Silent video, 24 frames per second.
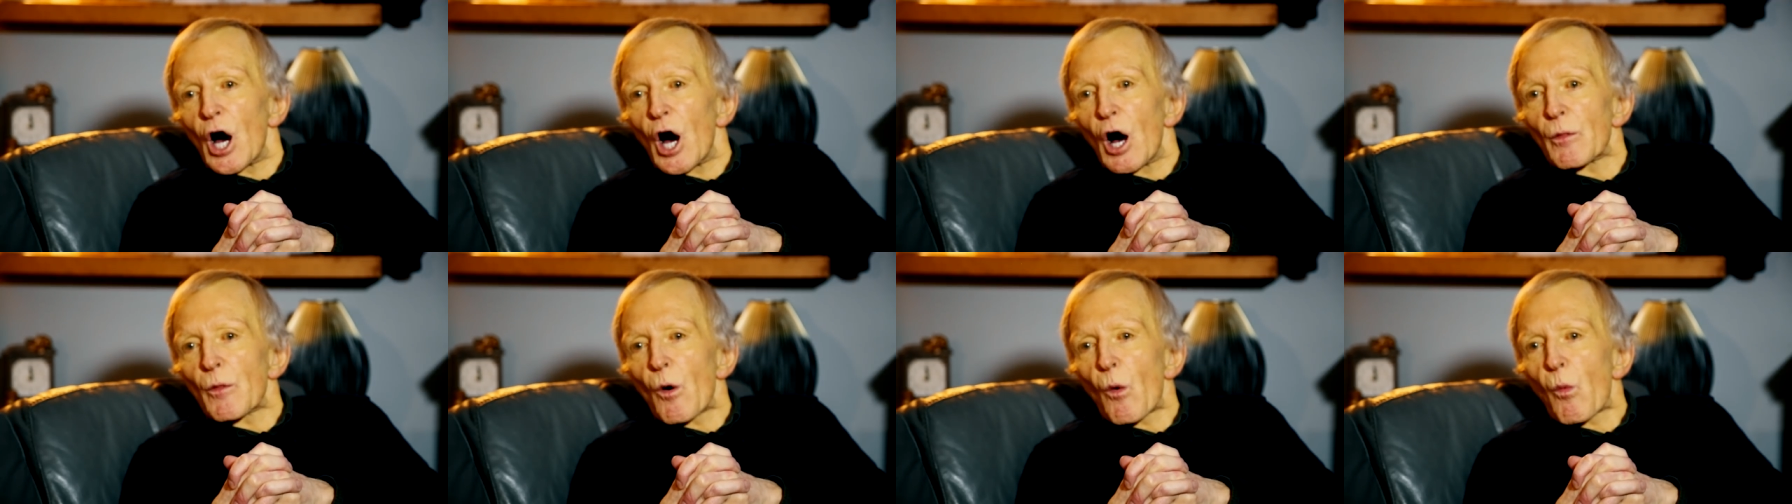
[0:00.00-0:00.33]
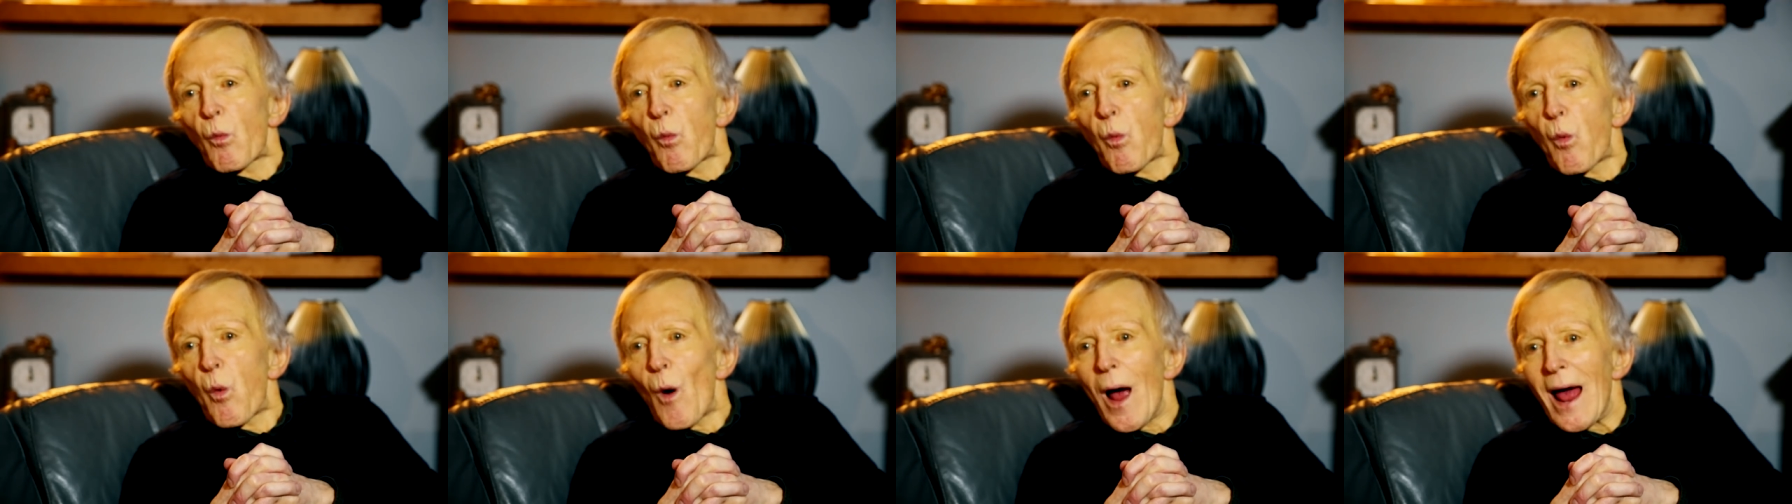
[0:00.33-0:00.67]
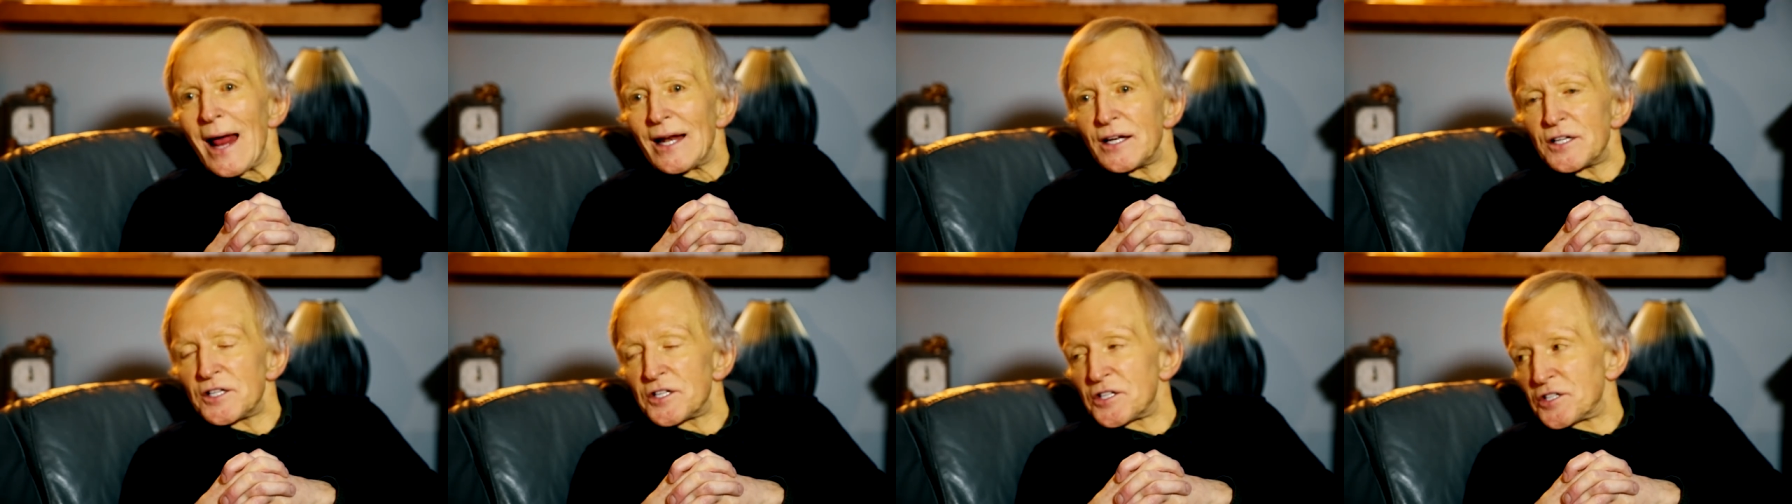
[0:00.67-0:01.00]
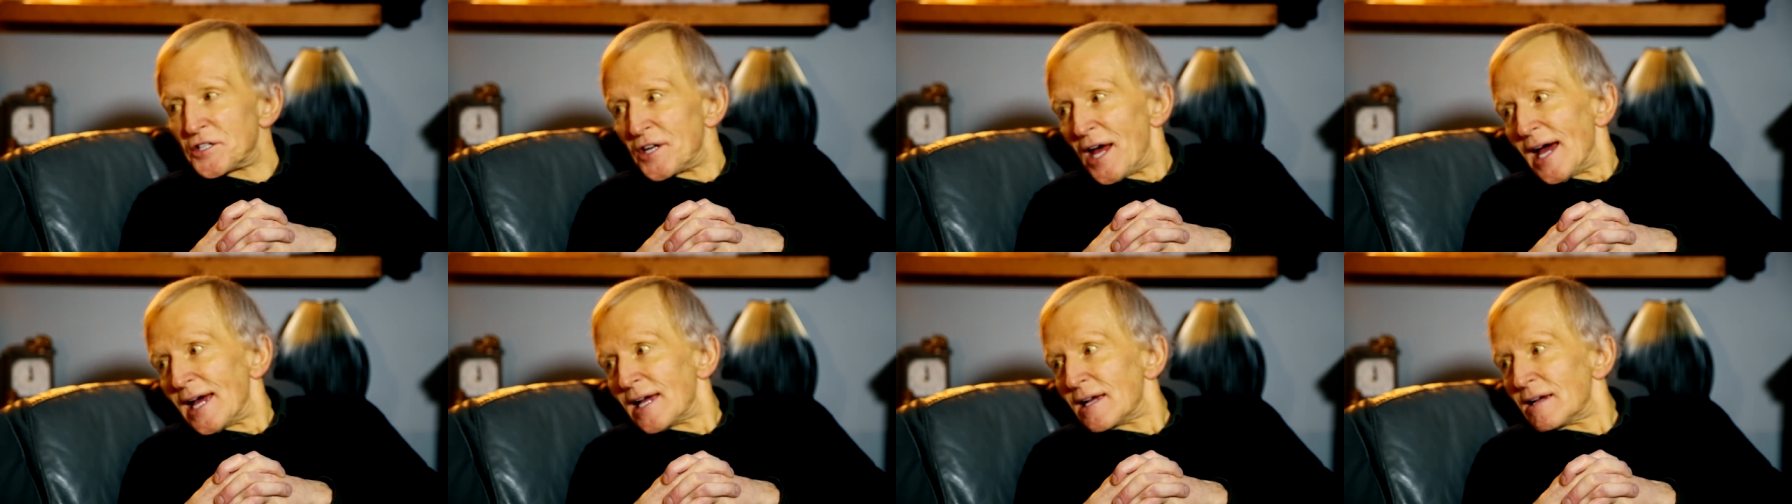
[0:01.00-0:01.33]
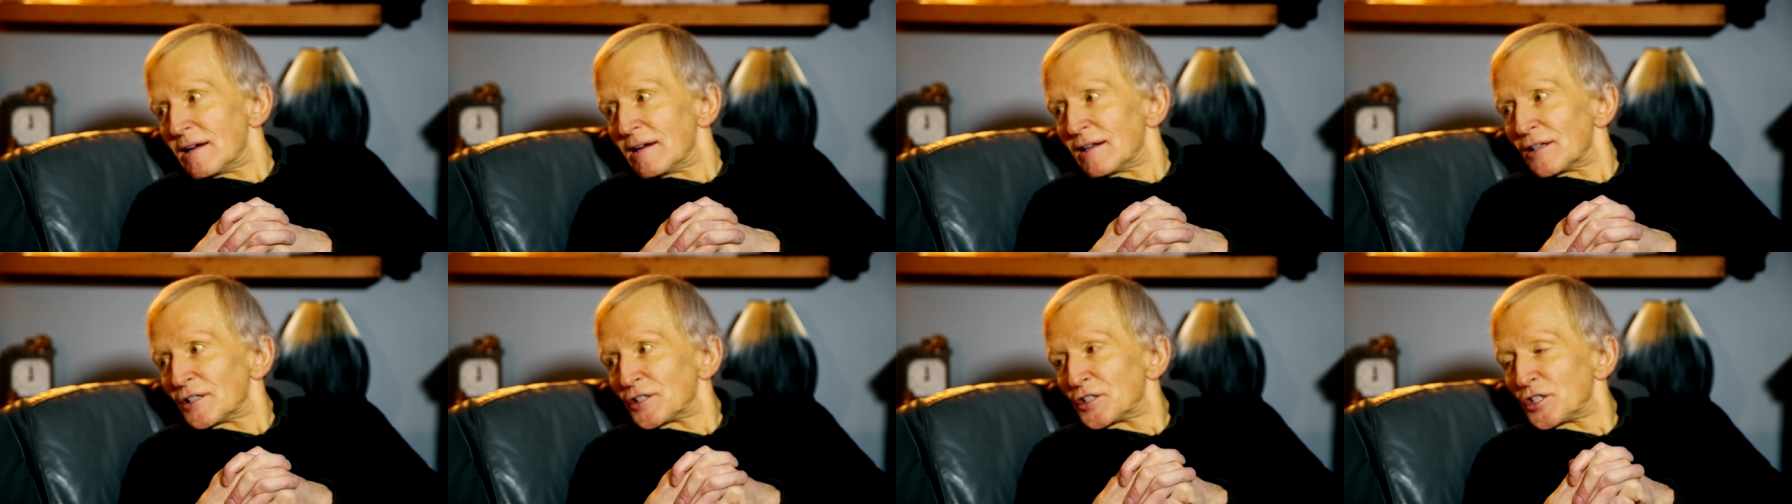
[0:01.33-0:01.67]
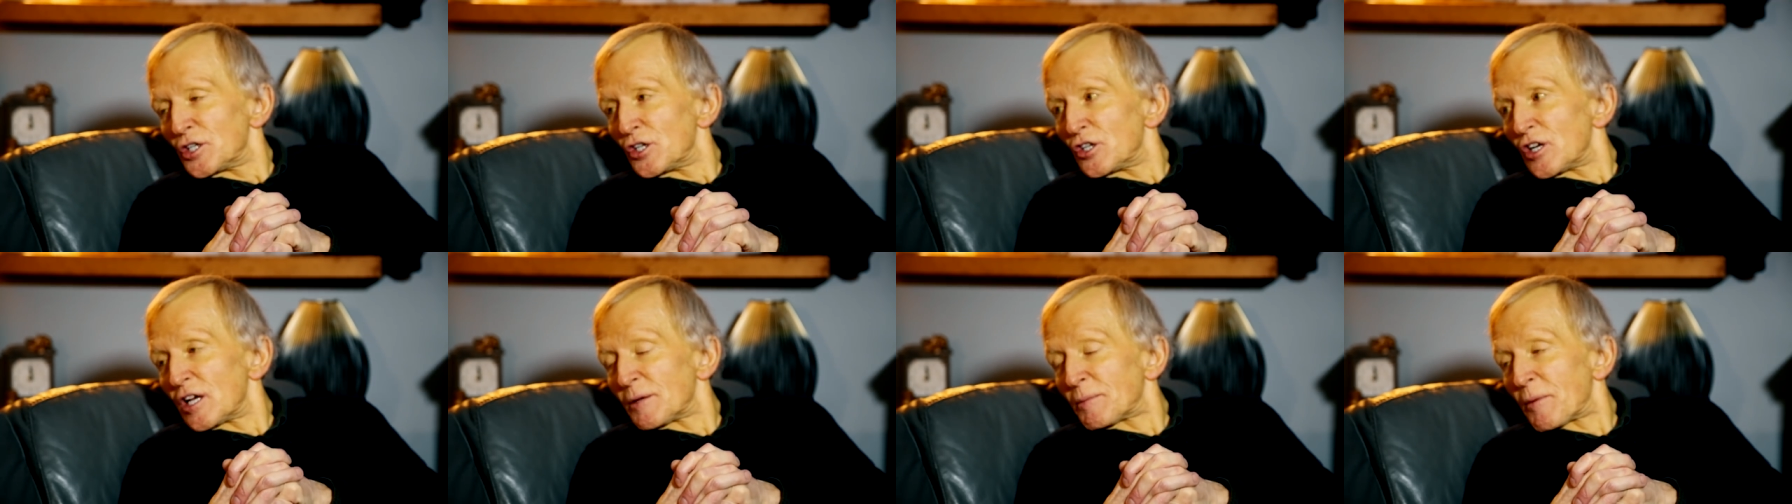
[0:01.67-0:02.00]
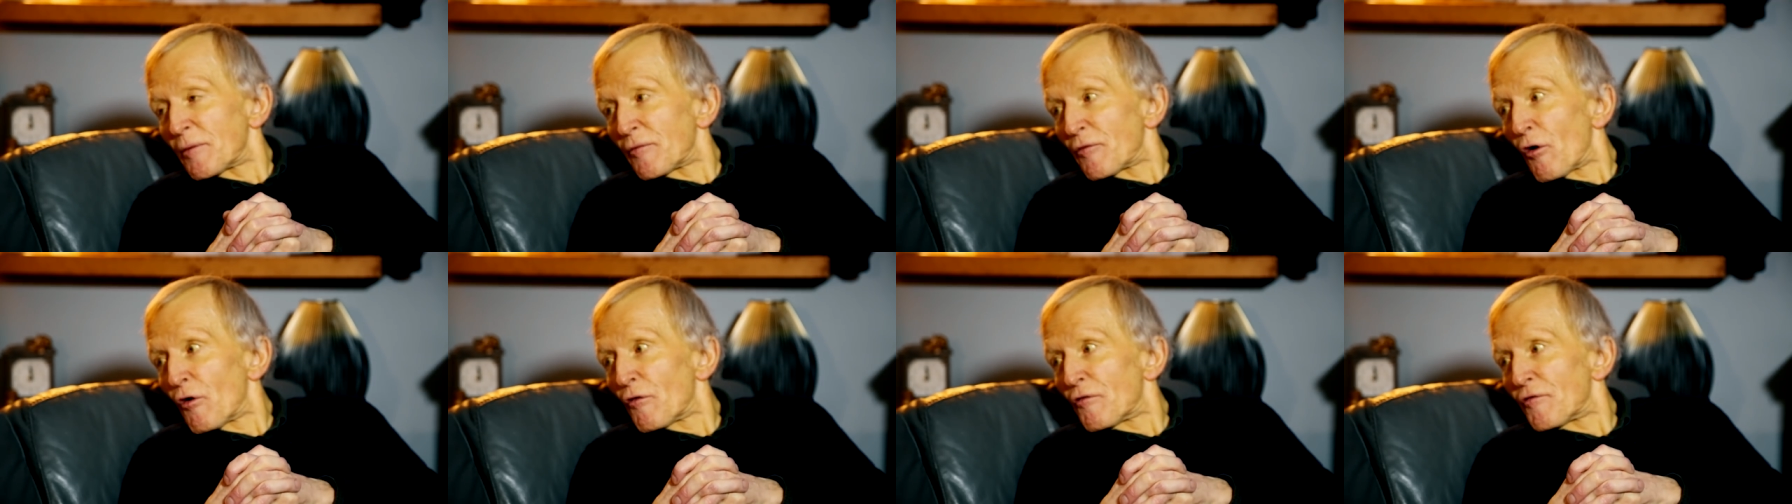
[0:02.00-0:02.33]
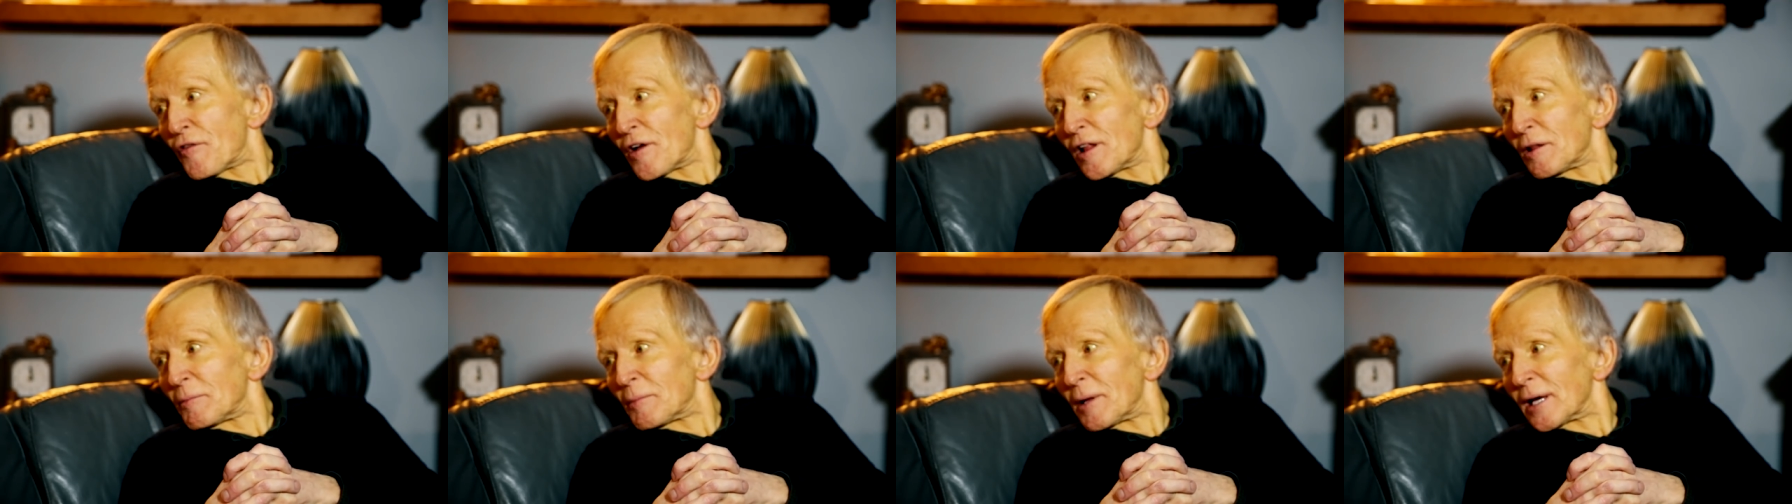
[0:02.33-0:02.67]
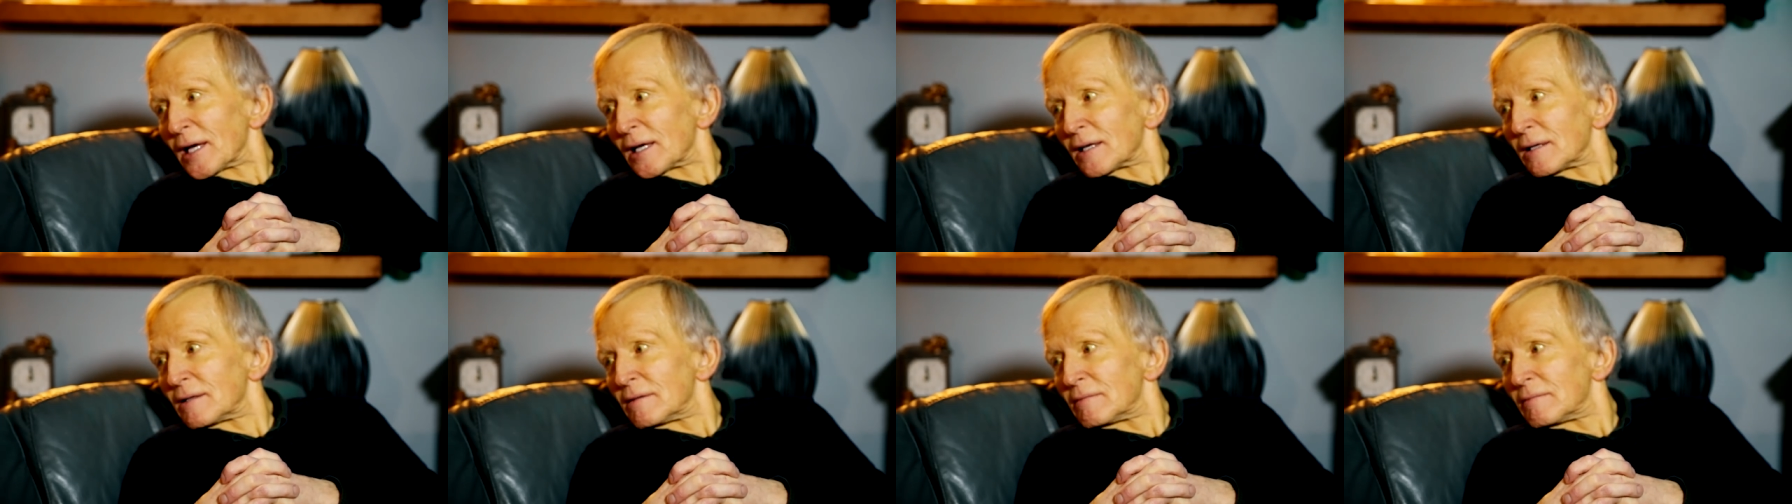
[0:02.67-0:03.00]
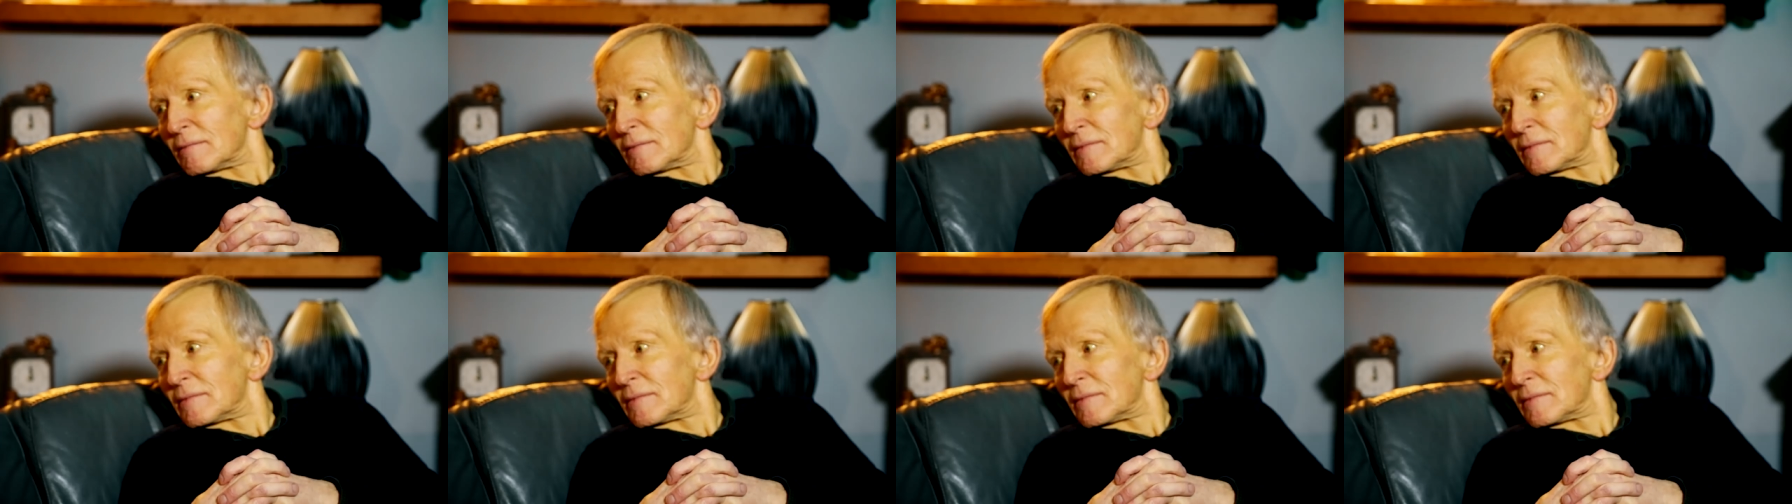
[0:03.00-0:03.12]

On the Wednesday, 2 days before filming,